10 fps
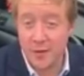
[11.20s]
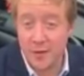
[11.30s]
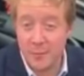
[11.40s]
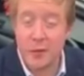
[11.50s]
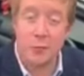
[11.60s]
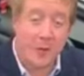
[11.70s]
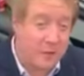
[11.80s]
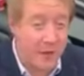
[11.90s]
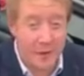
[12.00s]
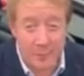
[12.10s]
because we
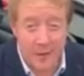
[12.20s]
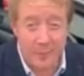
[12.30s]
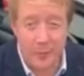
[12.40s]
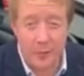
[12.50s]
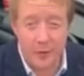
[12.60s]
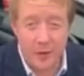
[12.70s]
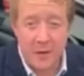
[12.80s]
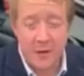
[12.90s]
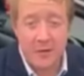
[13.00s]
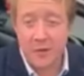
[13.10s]
found people
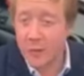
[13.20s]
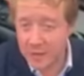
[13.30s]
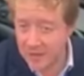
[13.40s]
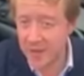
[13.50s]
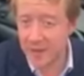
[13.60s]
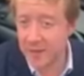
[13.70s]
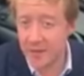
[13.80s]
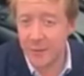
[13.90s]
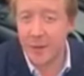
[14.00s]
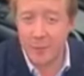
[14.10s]
so excited
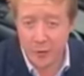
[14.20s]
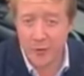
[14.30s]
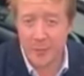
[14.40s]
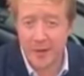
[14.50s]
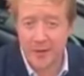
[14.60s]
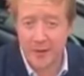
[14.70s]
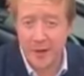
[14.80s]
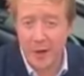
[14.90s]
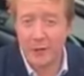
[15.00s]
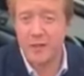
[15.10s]
about the prospect
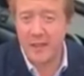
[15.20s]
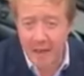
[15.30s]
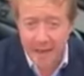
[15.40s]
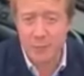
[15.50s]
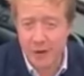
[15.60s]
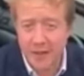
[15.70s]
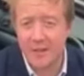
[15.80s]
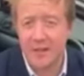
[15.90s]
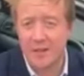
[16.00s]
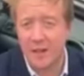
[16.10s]
of getting
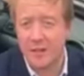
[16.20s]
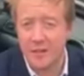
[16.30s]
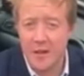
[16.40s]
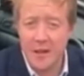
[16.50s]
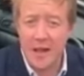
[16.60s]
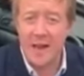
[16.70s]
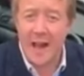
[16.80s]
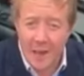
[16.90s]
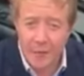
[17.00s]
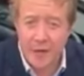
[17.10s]
Brexit done and
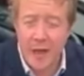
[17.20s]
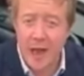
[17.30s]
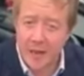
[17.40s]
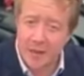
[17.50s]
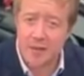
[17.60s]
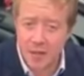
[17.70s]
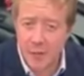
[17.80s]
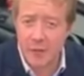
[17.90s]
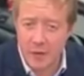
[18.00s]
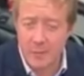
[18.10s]
having a
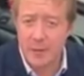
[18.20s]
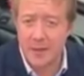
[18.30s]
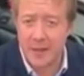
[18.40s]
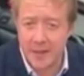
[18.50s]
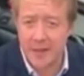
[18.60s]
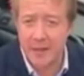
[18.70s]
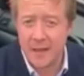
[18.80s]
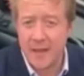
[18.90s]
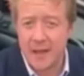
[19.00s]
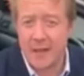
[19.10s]
Conservative MP here
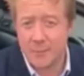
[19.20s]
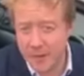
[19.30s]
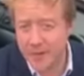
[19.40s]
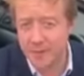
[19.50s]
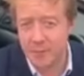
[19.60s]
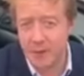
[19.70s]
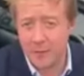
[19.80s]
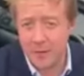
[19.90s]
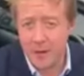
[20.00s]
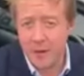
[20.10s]
in Peterborough.
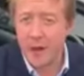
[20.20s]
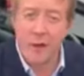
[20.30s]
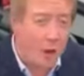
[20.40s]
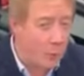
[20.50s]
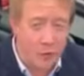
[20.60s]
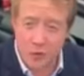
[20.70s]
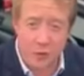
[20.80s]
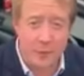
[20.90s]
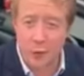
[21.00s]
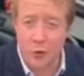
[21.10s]
They don't want
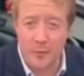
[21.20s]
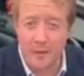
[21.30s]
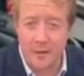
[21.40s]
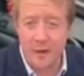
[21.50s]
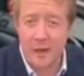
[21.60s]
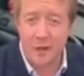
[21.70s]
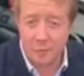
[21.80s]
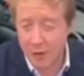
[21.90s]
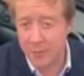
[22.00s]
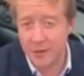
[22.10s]
Jeremy Corbyn as
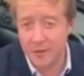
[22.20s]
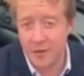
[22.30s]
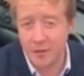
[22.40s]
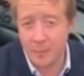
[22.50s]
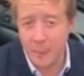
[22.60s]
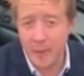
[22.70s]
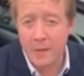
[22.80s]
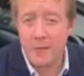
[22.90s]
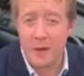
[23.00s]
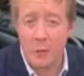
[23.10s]
Prime Minister.
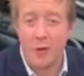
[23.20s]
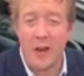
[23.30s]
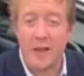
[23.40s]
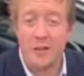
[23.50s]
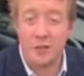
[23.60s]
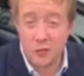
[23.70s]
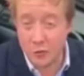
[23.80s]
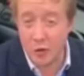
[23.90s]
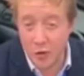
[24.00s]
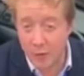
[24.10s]
They want a
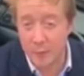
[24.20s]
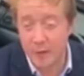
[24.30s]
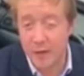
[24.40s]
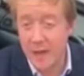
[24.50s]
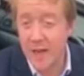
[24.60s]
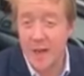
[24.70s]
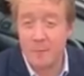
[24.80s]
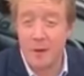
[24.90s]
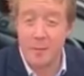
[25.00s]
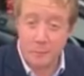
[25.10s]
strong government led
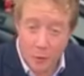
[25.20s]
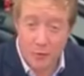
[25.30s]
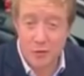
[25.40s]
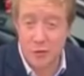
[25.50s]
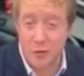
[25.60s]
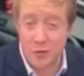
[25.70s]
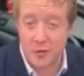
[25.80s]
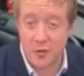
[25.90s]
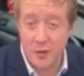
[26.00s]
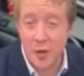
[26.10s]
by Boris Johnson